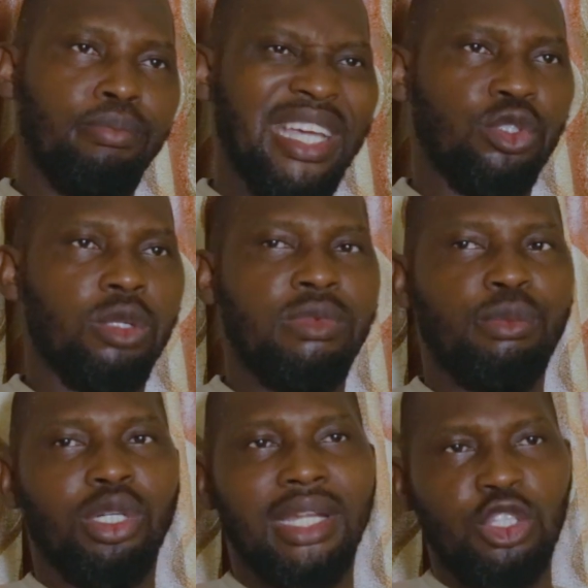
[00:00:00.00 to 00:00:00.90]
might not be
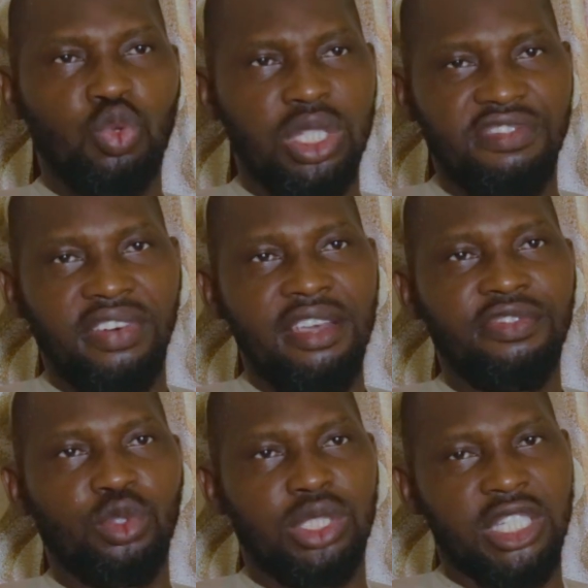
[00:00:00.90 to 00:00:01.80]
more than 25 to